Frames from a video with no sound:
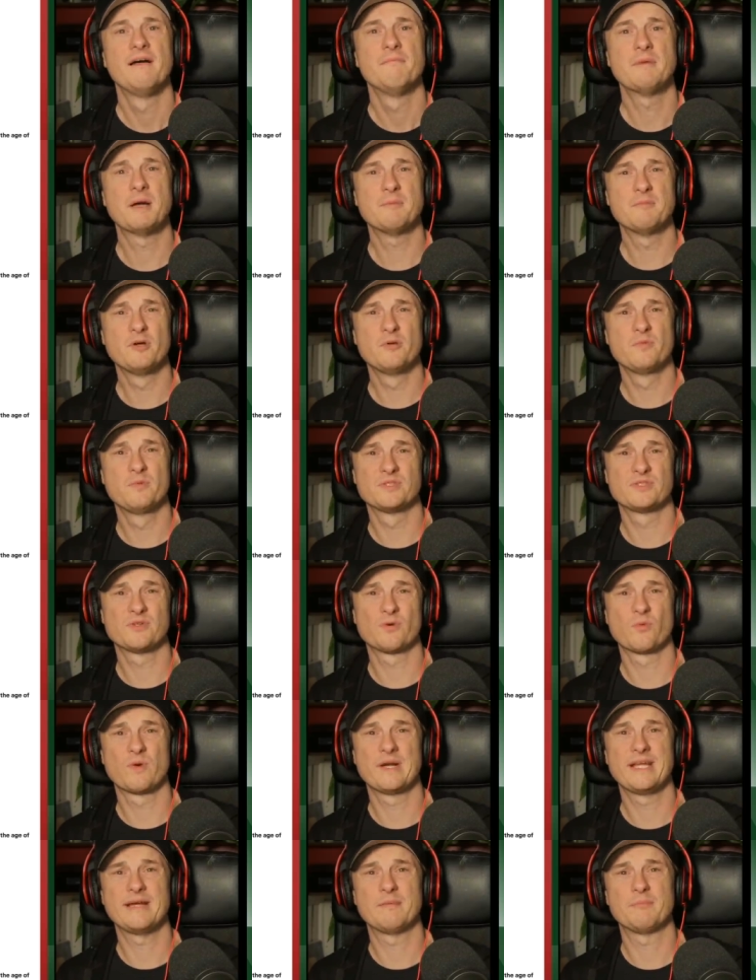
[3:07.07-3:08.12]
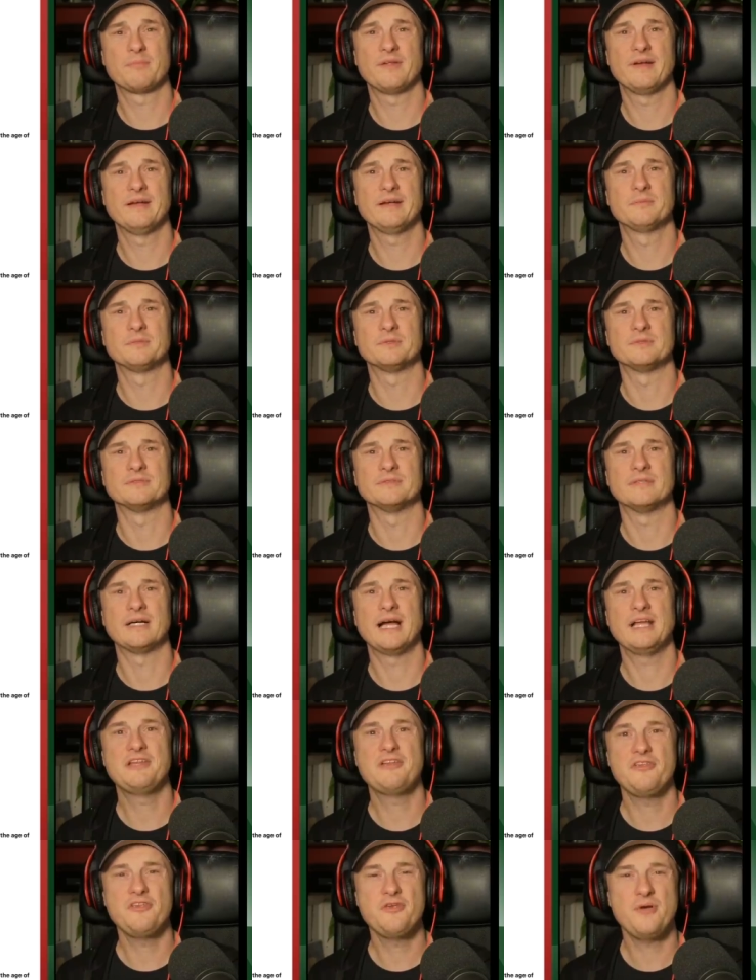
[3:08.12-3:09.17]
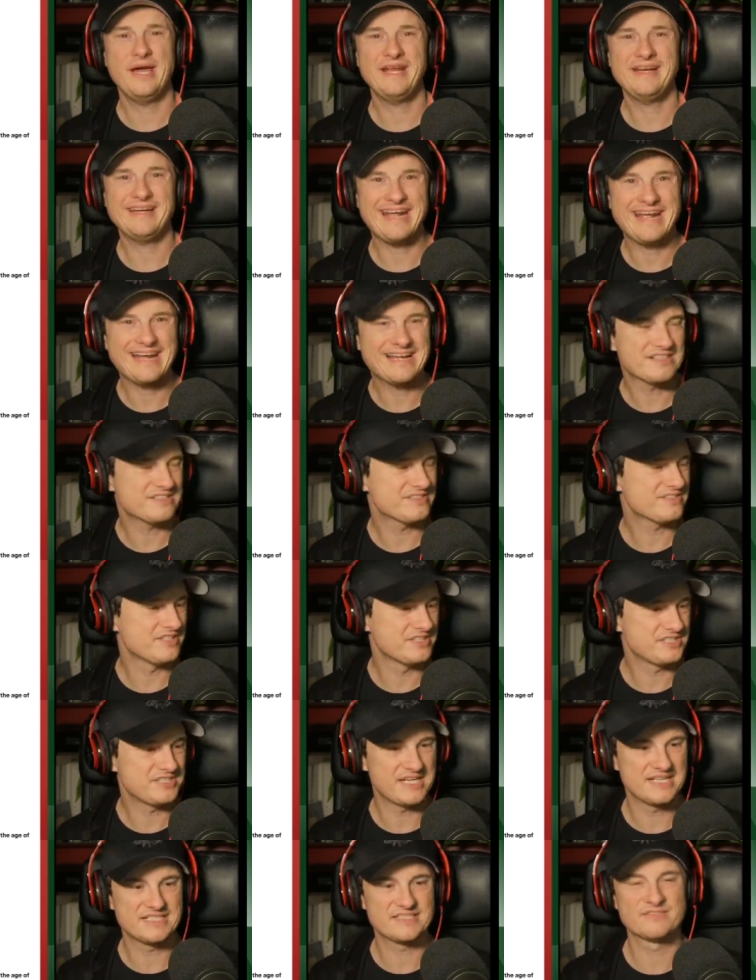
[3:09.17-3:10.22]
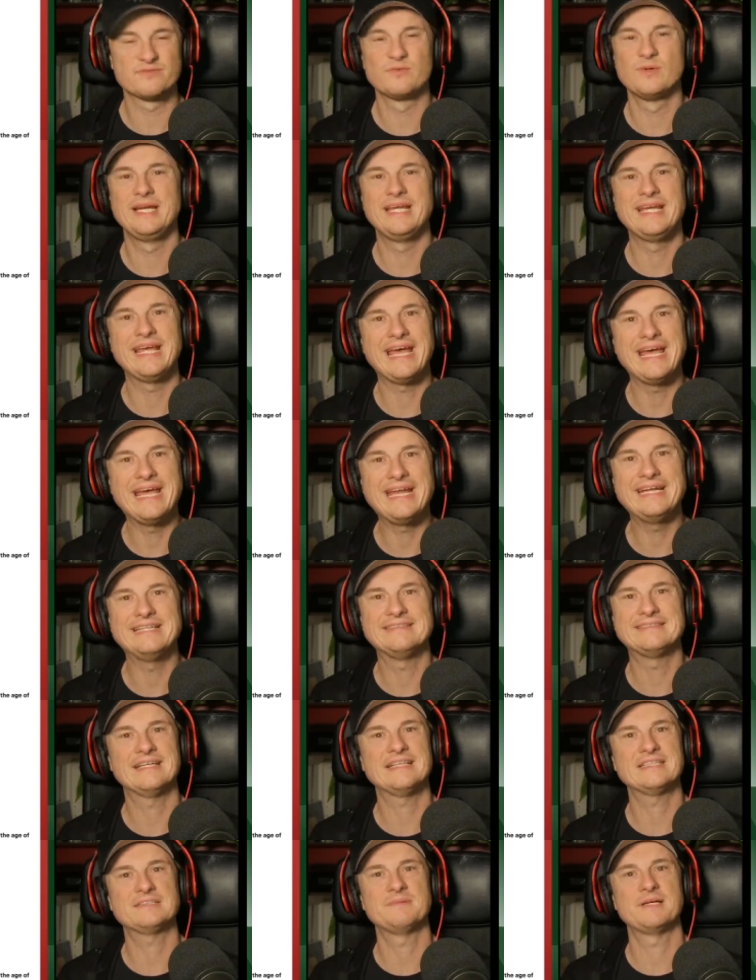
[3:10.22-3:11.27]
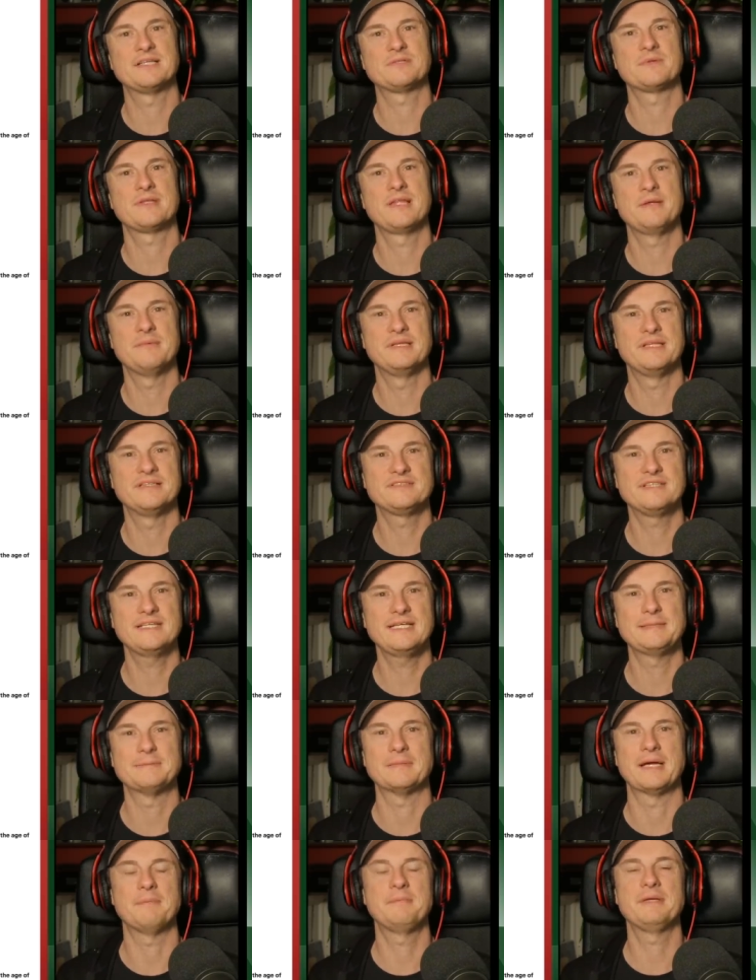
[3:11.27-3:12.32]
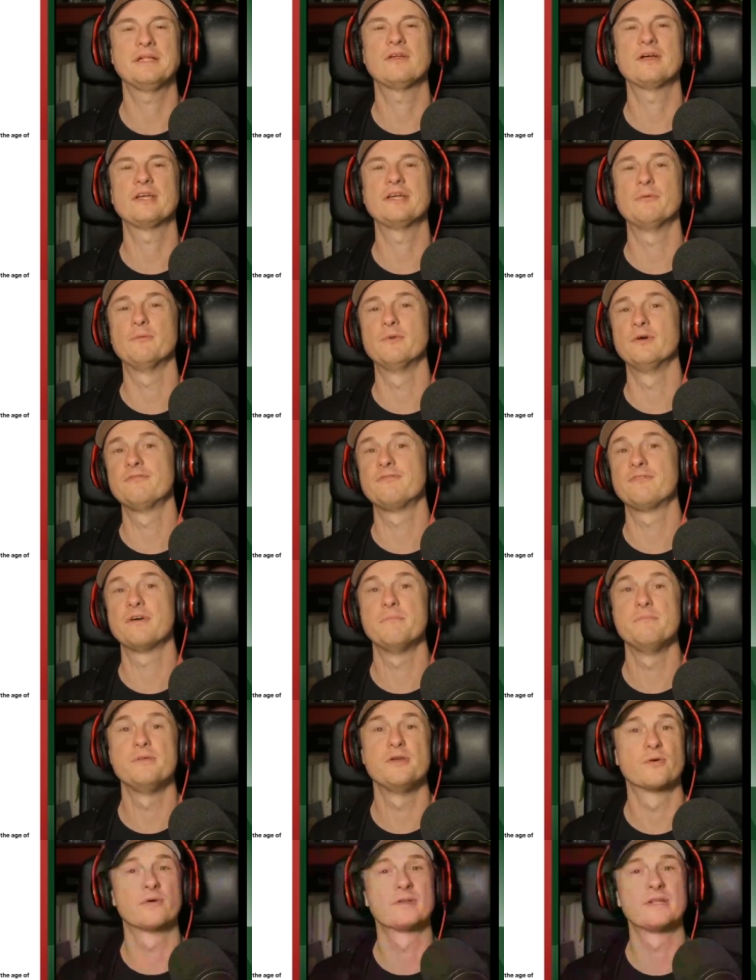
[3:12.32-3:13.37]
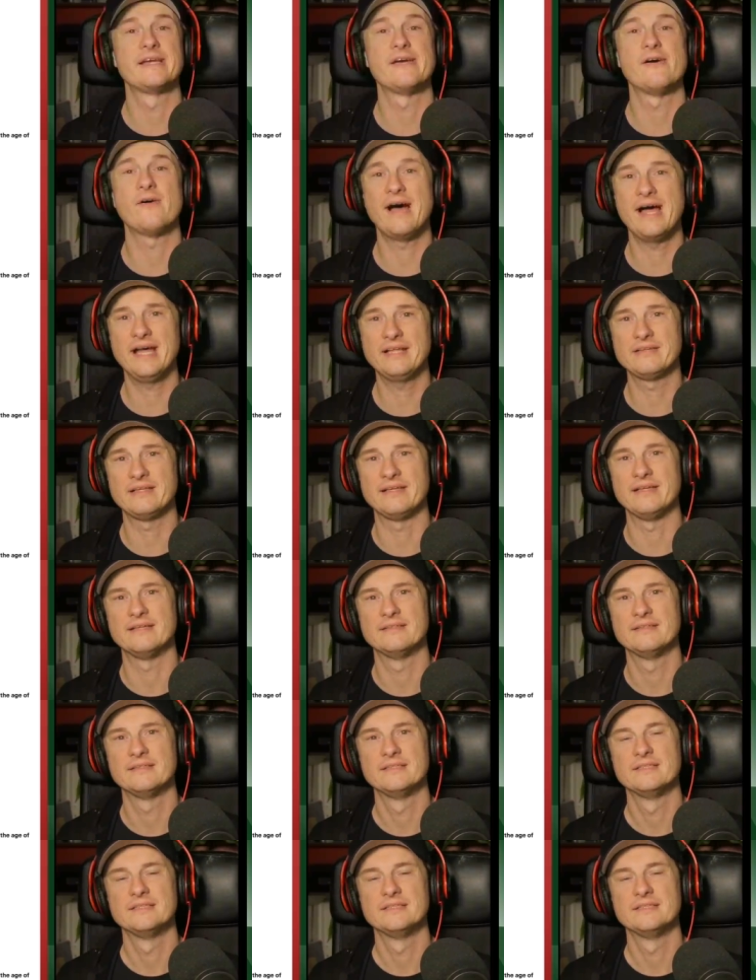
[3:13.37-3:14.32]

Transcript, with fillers: Mahmood was already unplayable, and you had an outside chance of winning any Test match with him in the team, a bit like you would for Murali or Hadlee.